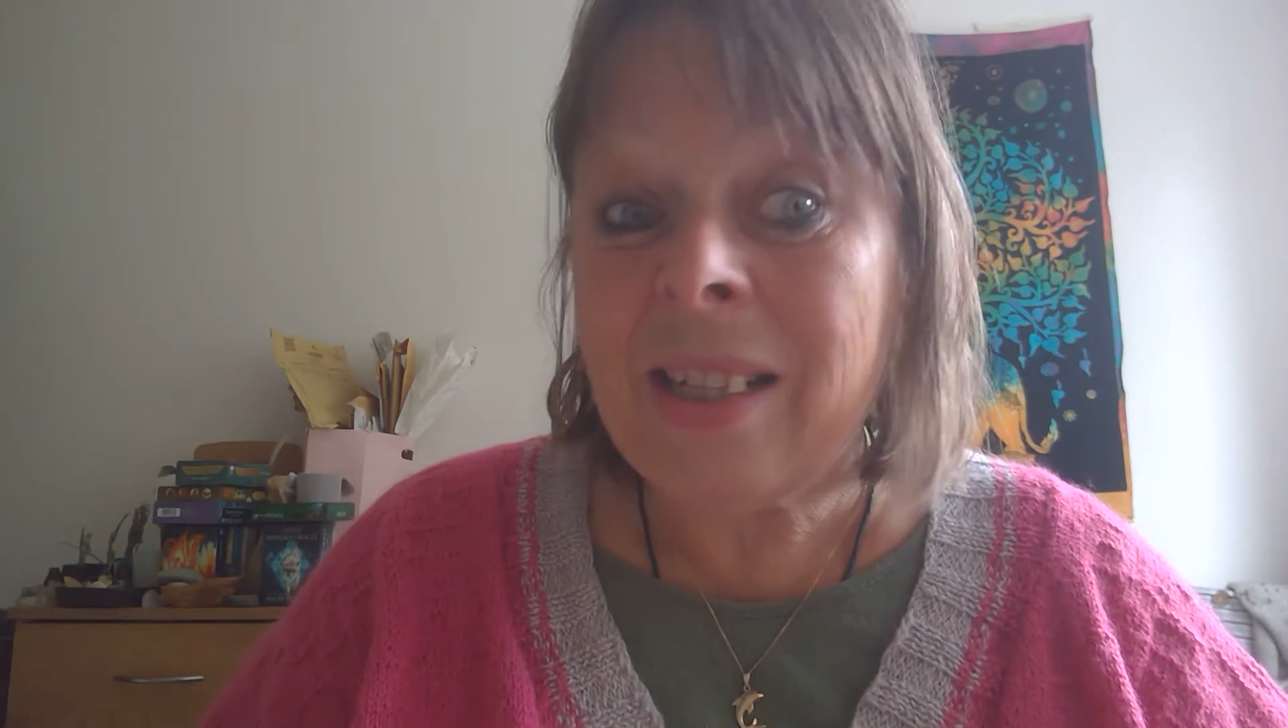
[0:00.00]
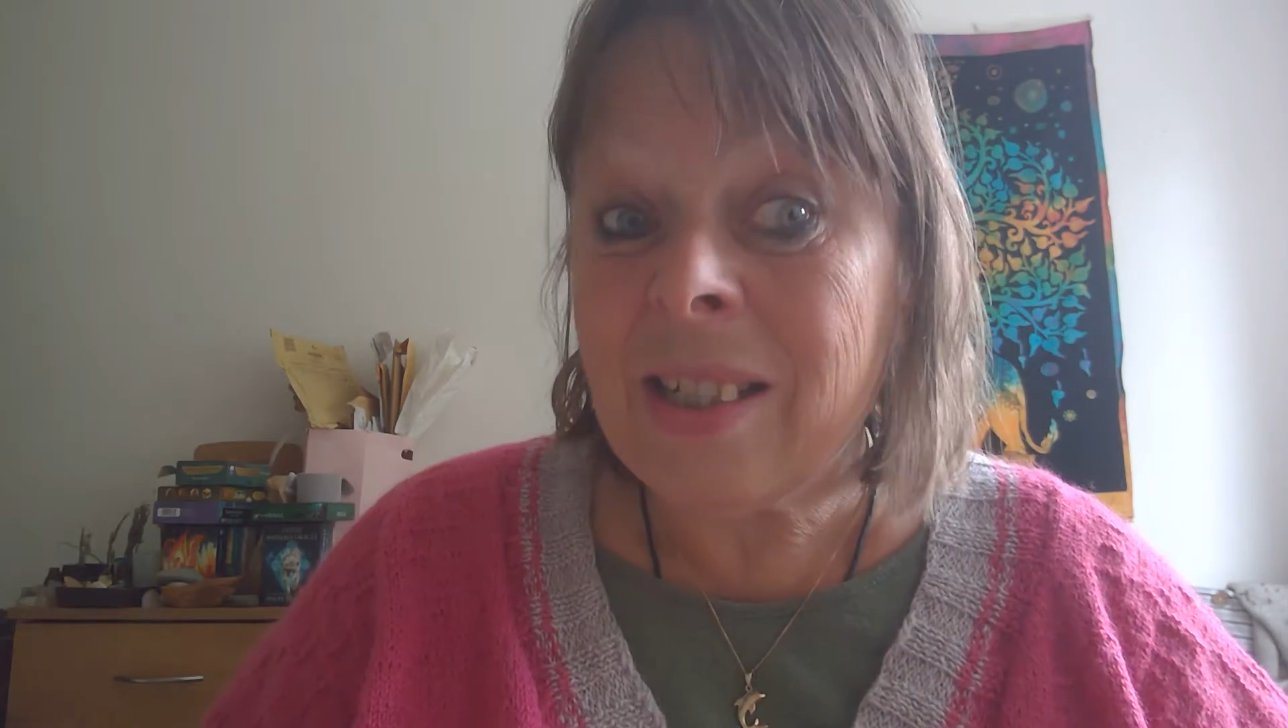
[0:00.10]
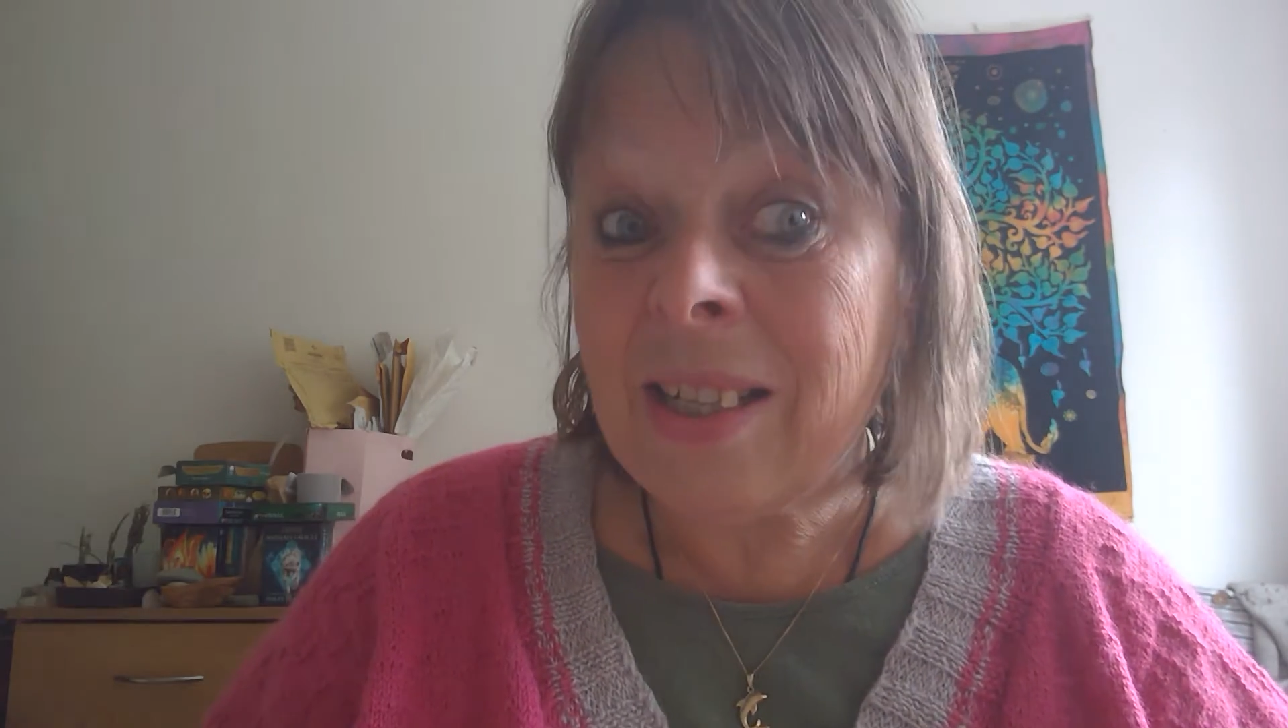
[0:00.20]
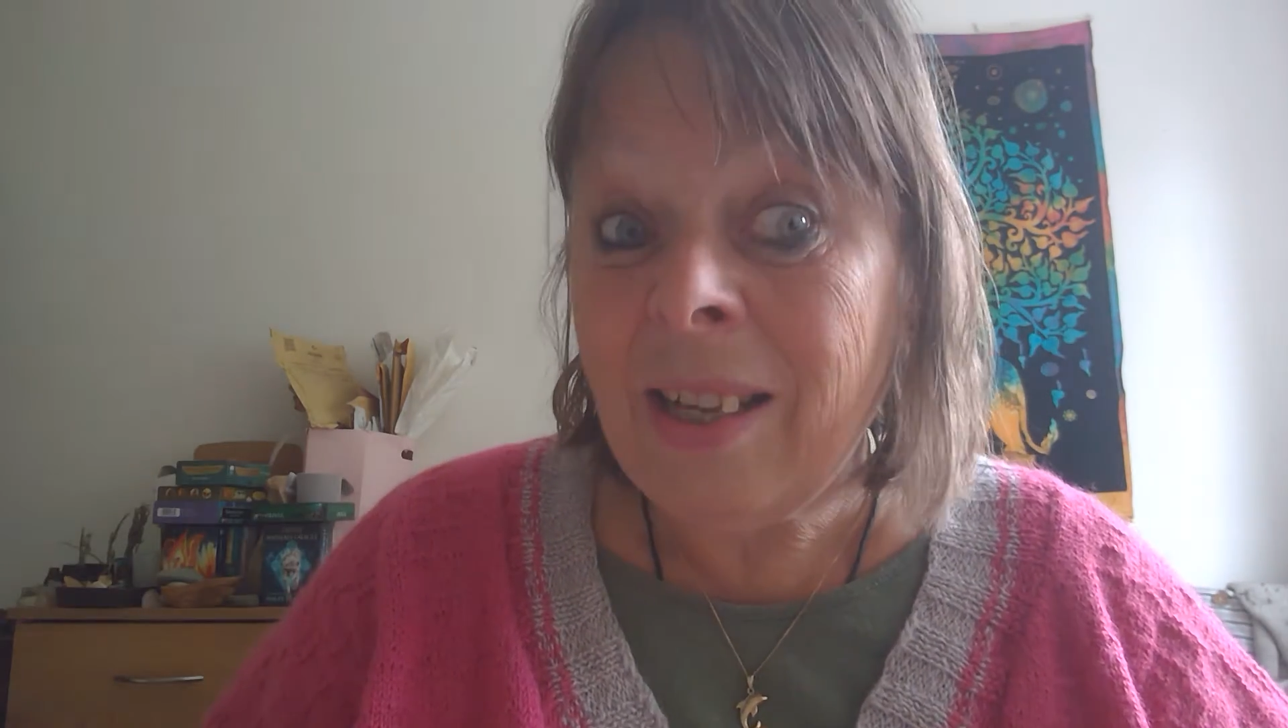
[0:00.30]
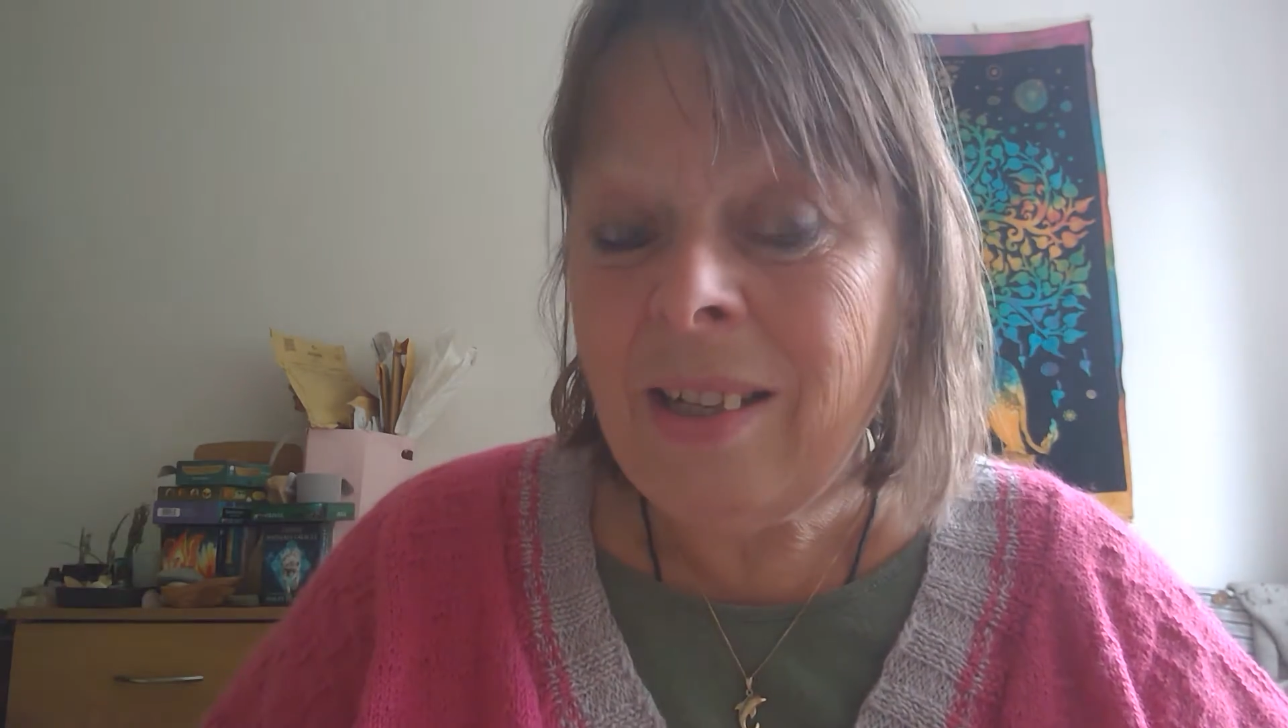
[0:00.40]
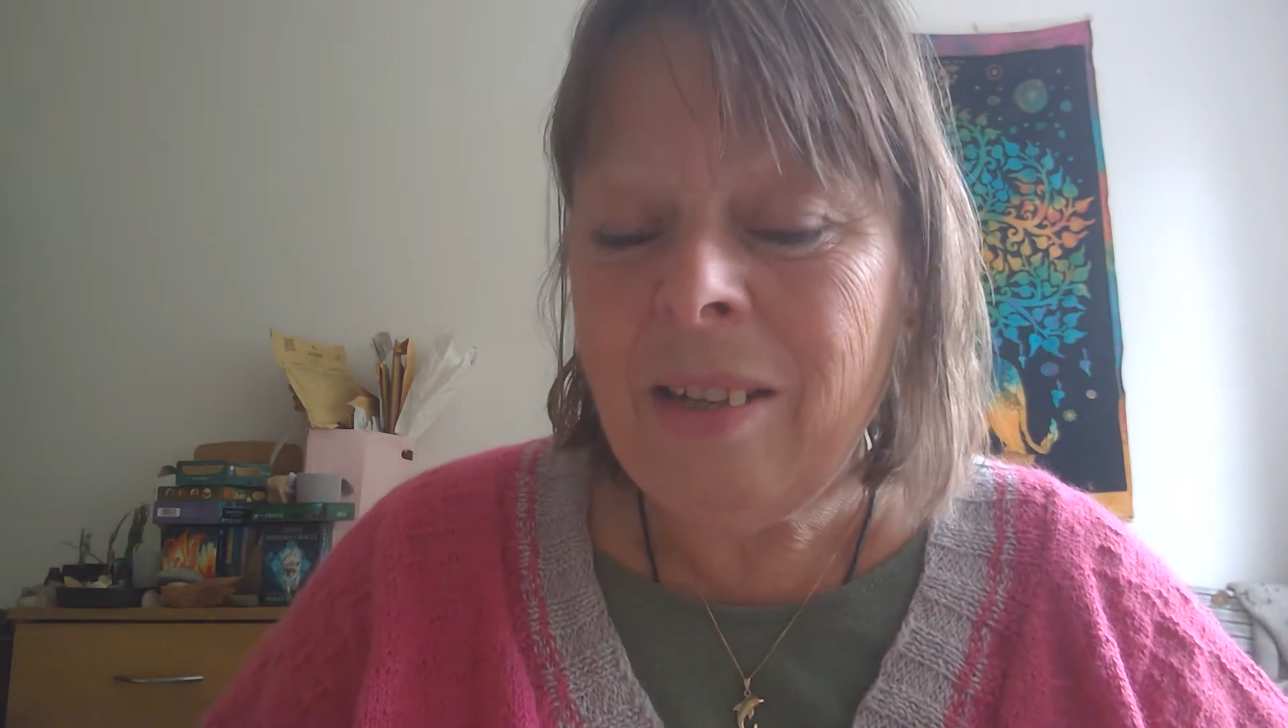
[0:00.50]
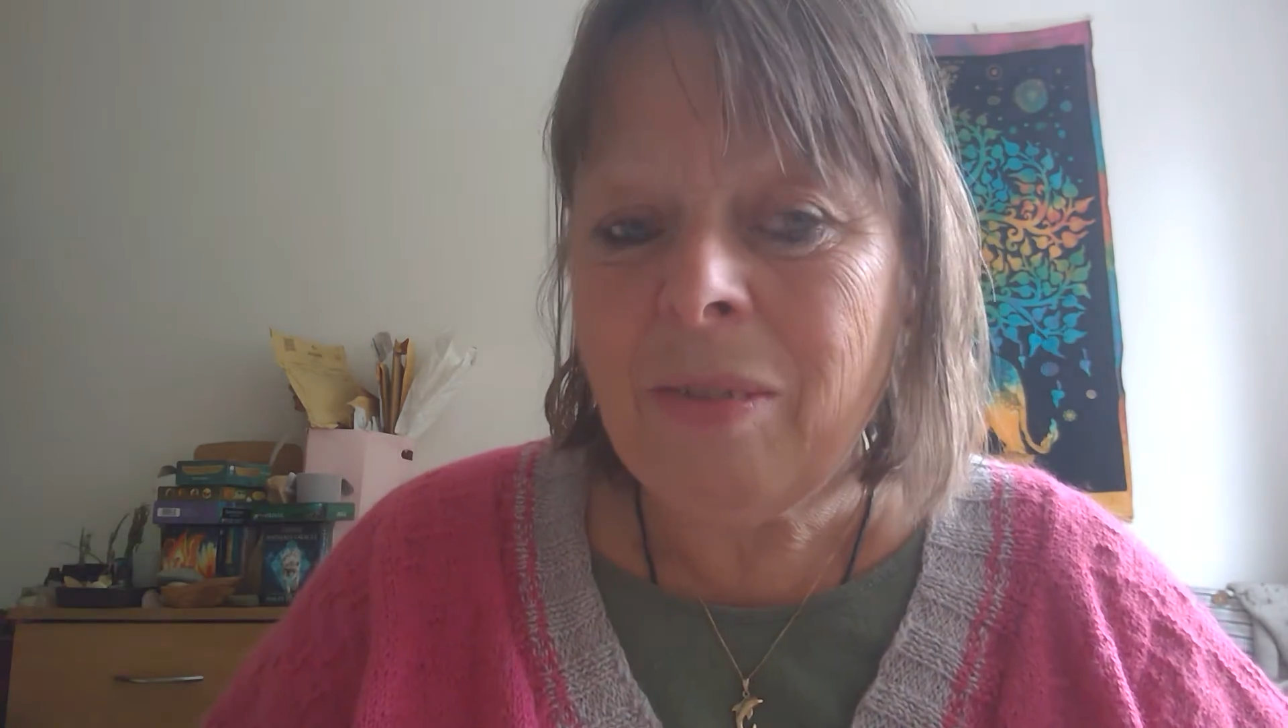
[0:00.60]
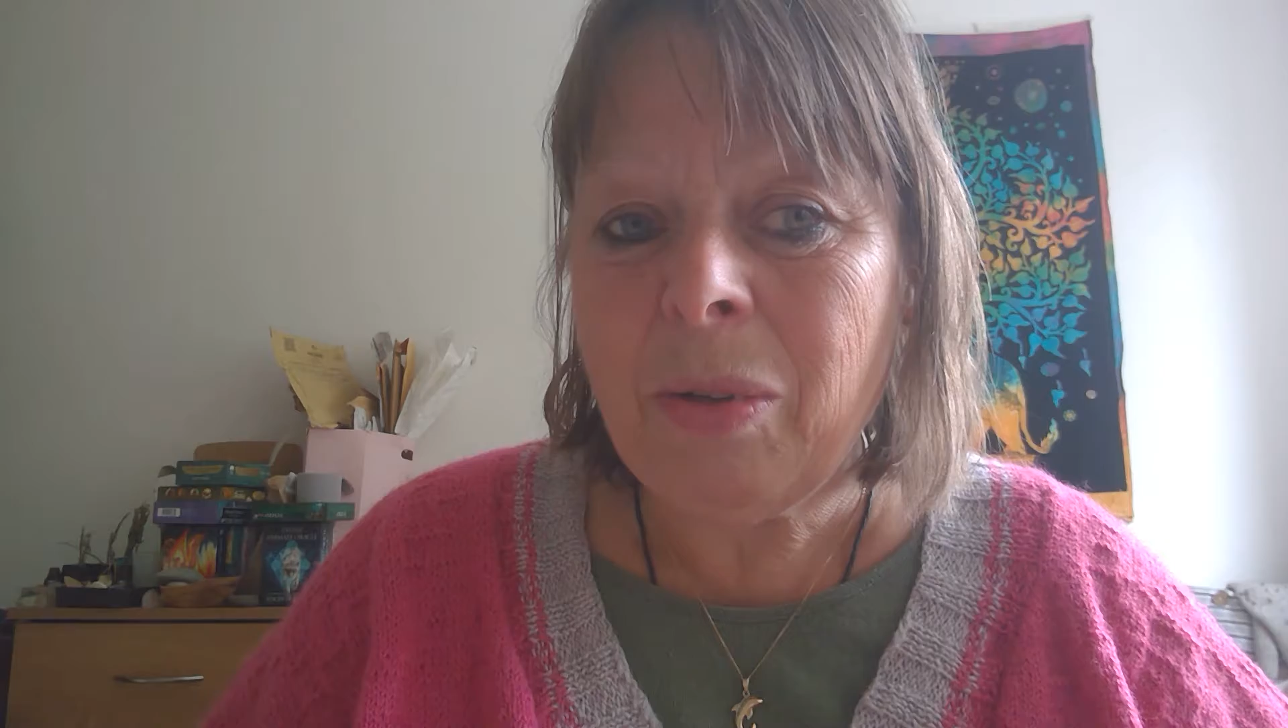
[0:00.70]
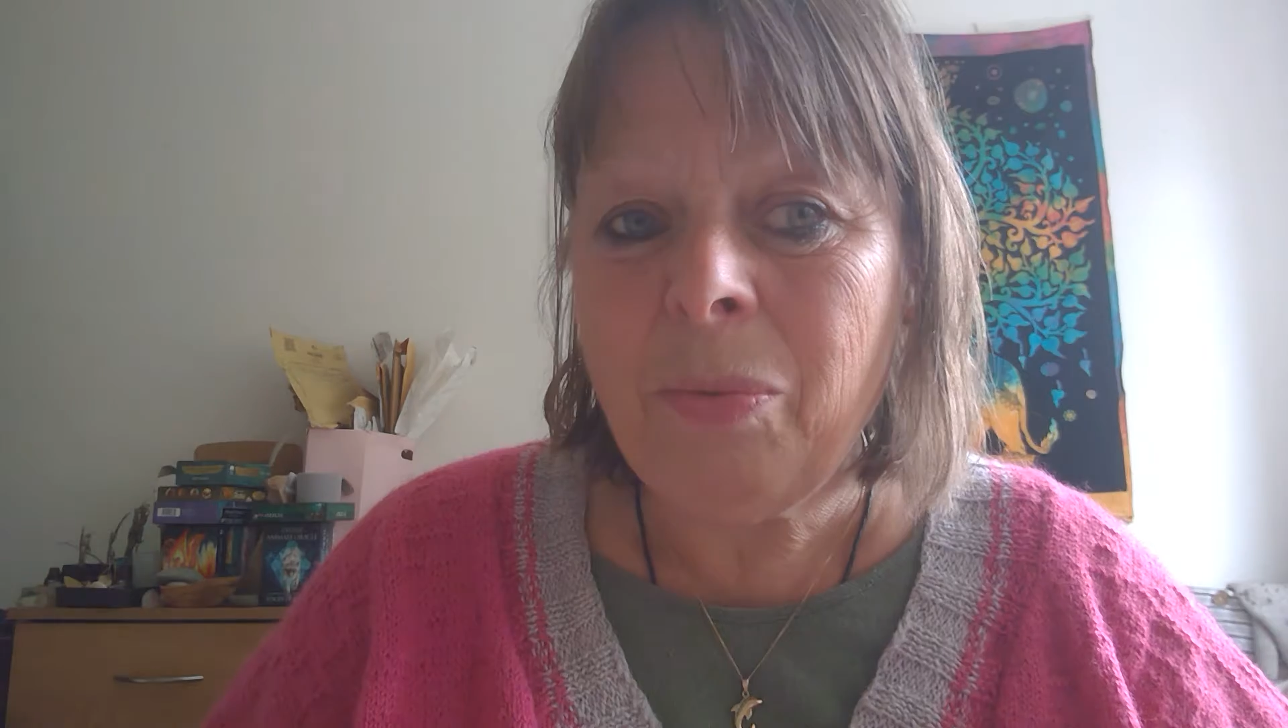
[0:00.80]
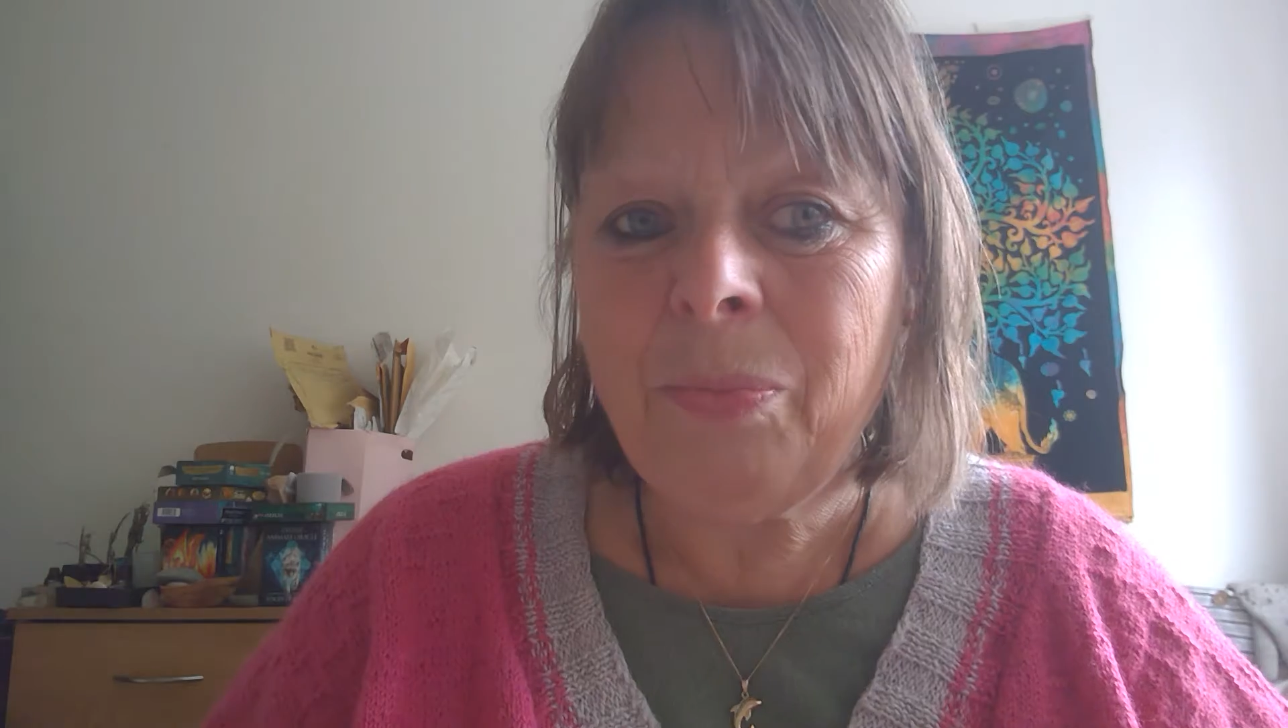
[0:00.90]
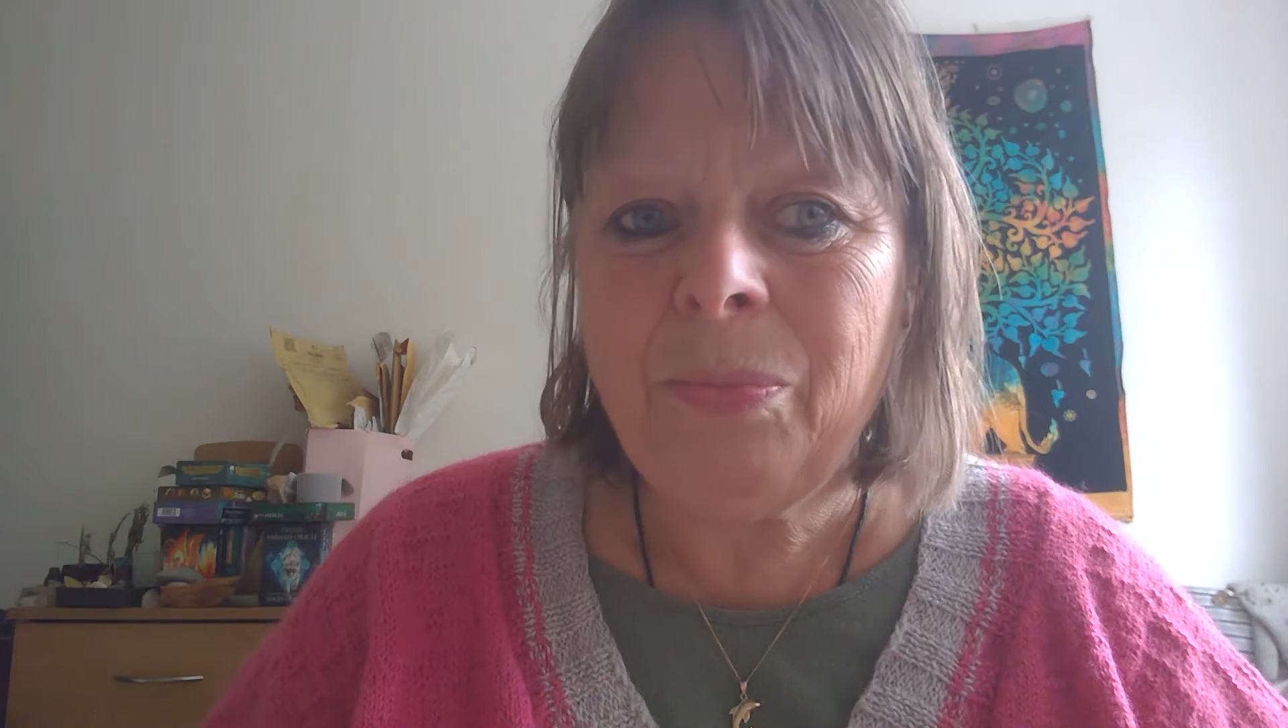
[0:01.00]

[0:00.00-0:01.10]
understand even